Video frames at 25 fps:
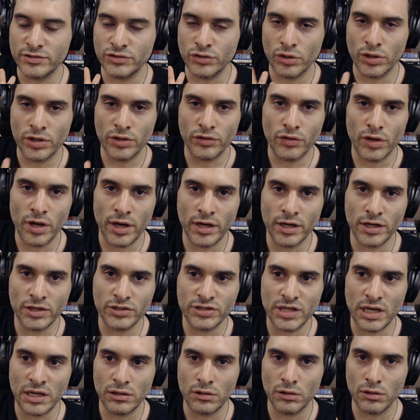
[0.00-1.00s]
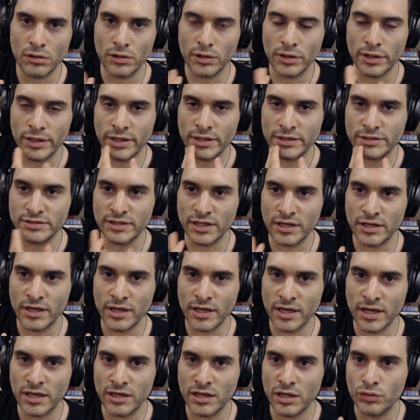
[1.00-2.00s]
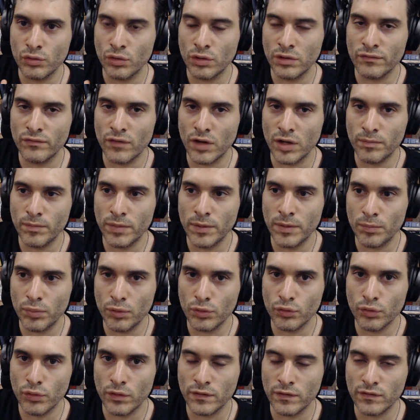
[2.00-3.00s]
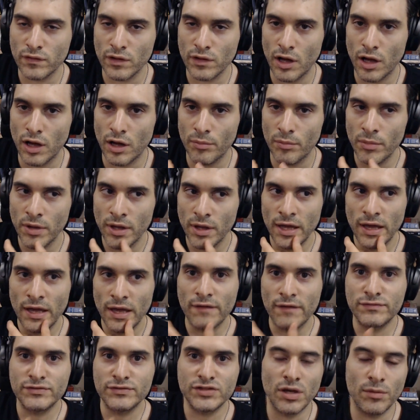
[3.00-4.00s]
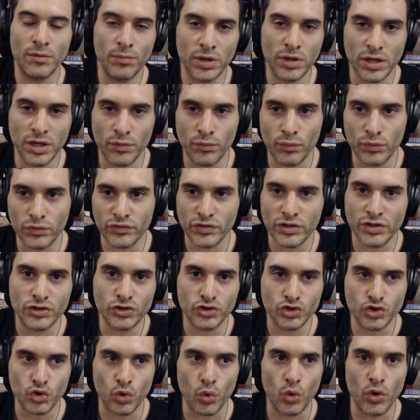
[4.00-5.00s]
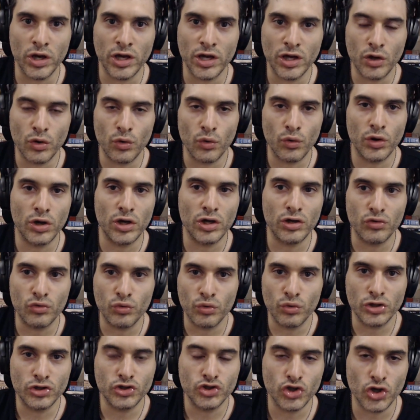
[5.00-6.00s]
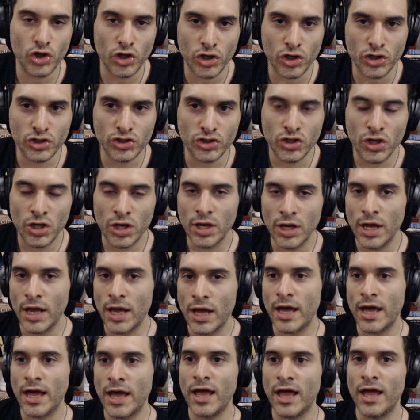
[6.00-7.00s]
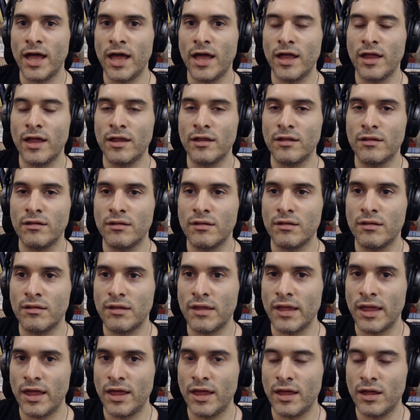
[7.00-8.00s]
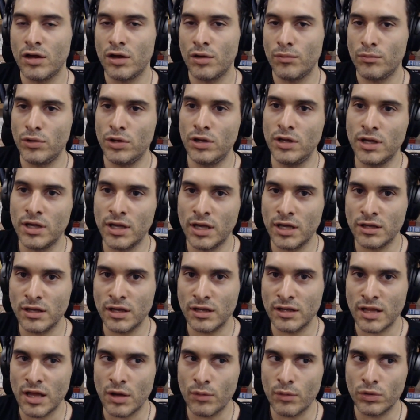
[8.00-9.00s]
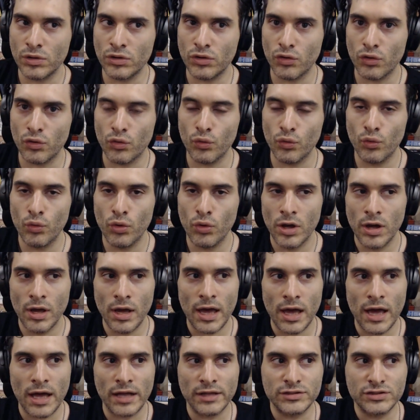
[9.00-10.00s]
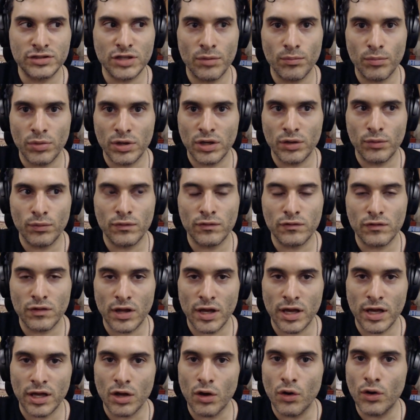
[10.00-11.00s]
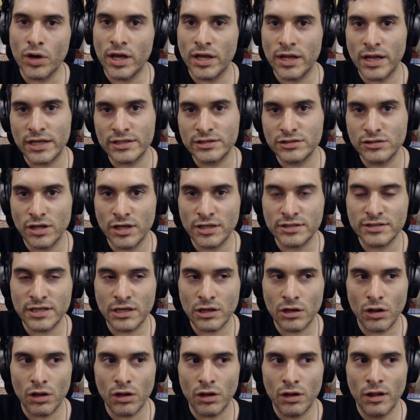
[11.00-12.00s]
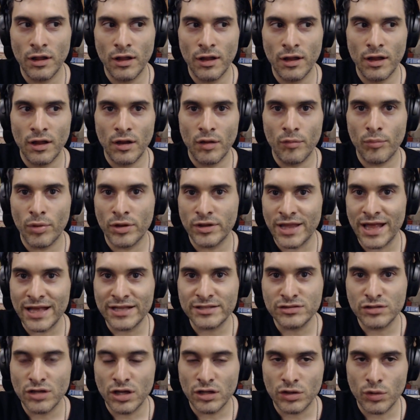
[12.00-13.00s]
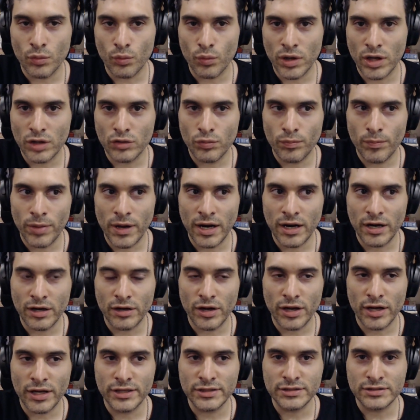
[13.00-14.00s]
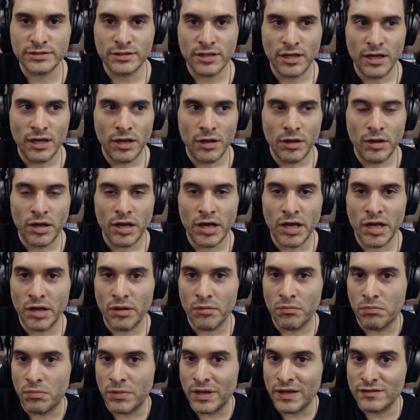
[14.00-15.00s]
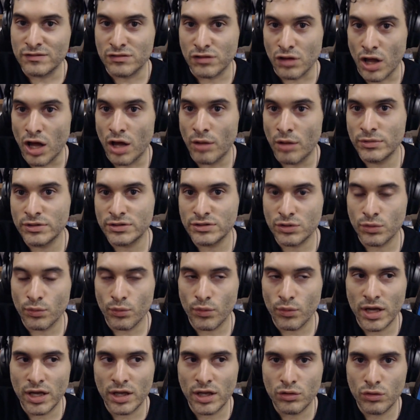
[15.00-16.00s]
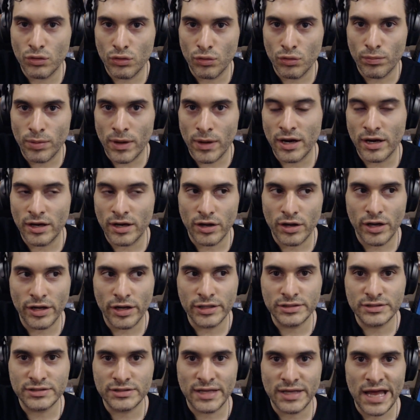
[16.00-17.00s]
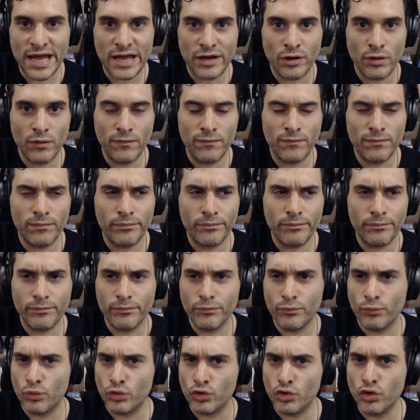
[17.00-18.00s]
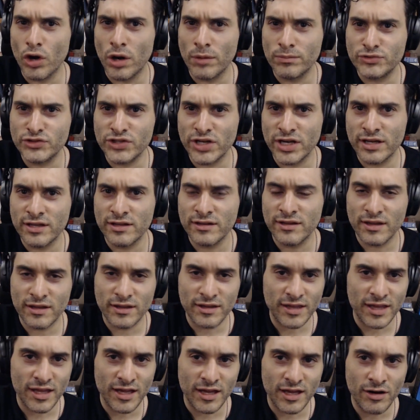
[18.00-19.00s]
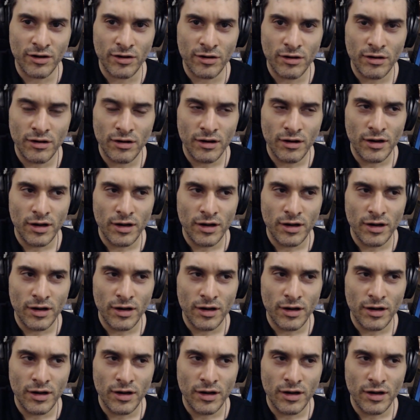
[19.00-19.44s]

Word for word: Your entire channel is dedicated to invite people to Islam. If somebody was enjoying going to a church and they communicated that with you, and somebody was like, okay, that's nice and all, but that's not the way to paradise. Uh, Islam is the way to paradise. I don't, would you object there?